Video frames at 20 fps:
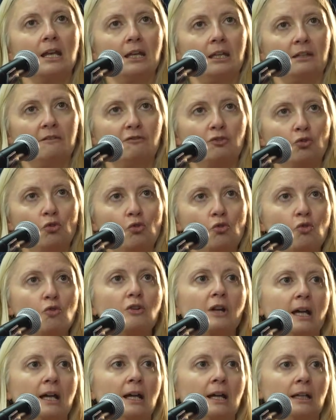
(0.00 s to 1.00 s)
if you
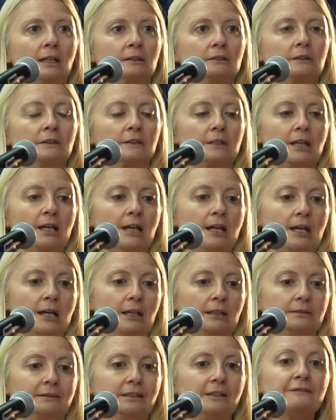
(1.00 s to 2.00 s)
look at
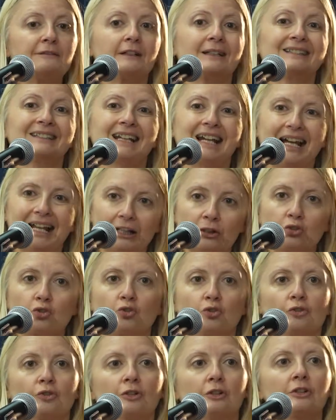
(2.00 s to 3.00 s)
different
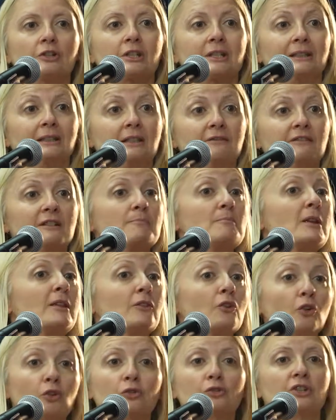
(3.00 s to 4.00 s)
cultures and even
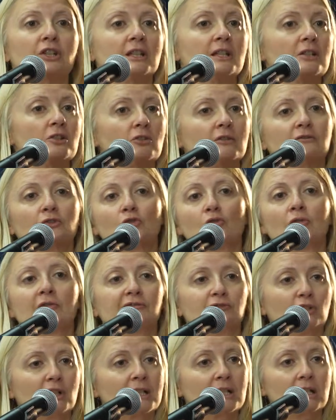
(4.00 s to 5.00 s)
mythology, so if you look,
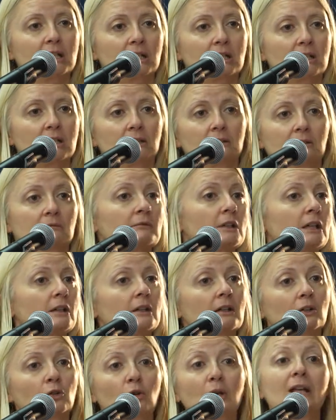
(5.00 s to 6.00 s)
for instance, at
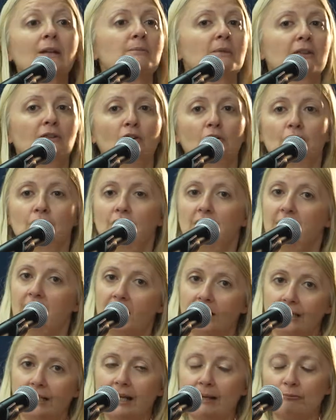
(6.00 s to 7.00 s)
Greek mythology,
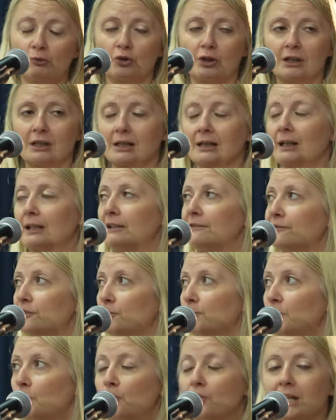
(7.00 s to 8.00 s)
I come originally
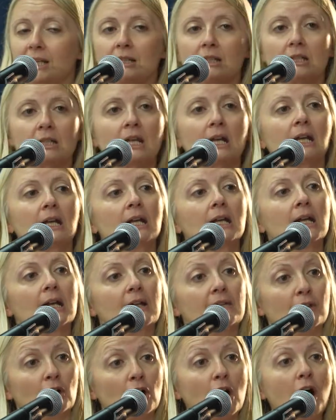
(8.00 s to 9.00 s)
from Greece,
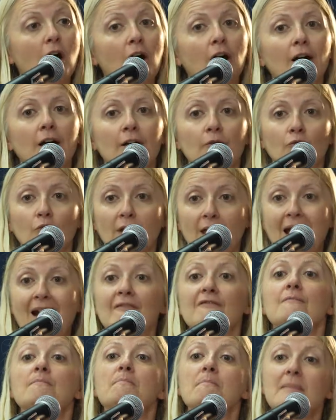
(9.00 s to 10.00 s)
we
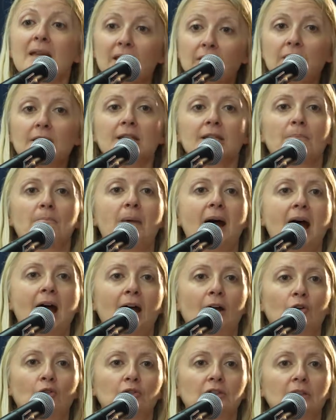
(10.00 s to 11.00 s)
have myths
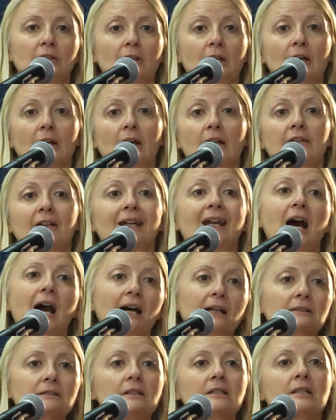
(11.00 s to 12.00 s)
about the
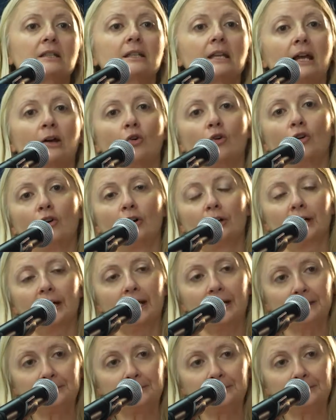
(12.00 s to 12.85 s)
gods or